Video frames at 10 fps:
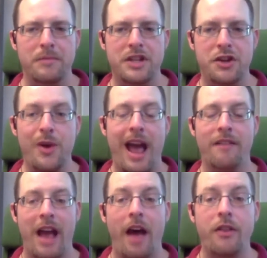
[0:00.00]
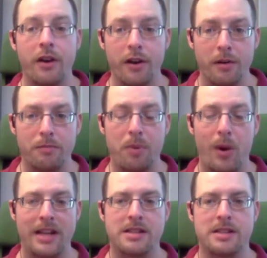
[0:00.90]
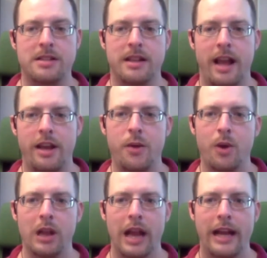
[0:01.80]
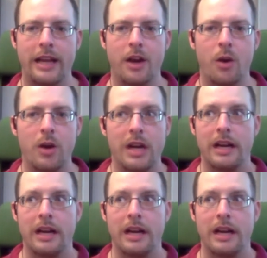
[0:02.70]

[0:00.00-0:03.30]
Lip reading: did you have other points that you were like, you know,